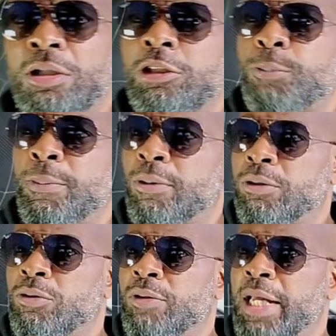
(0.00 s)
these people are
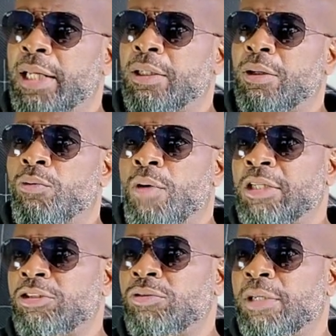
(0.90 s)
doing that. Why
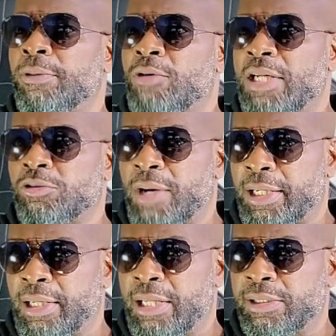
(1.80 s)
aren't you Democrats
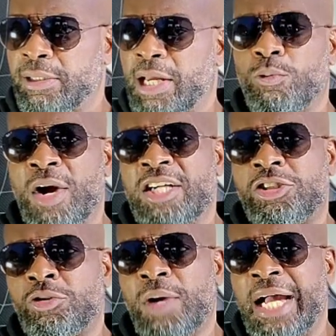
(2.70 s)
recognizing that? Why
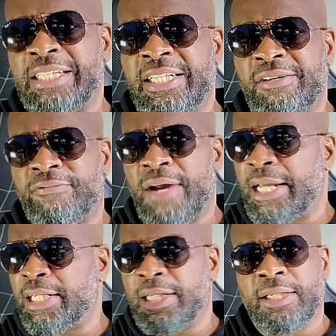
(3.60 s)
aren't you
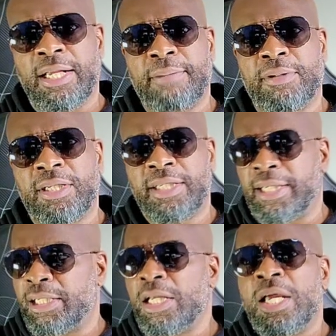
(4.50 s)
identifying it and labeling
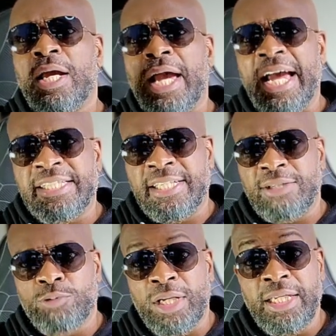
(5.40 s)
it as
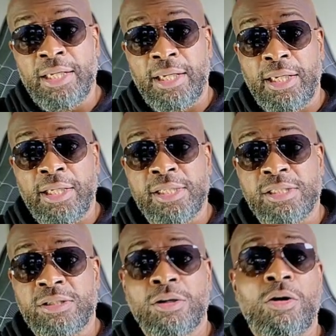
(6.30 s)
it really
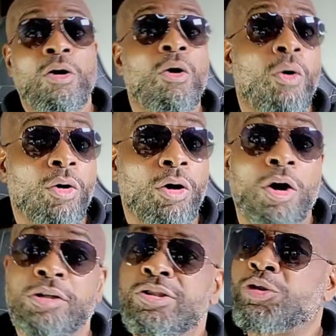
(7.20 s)
is? Or
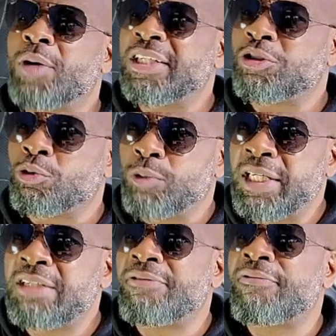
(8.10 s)
are you trying to
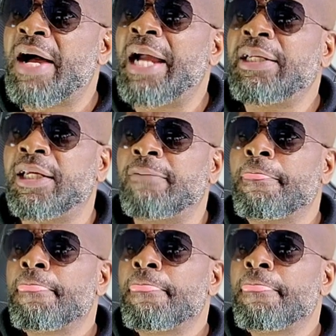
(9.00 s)
redefine it,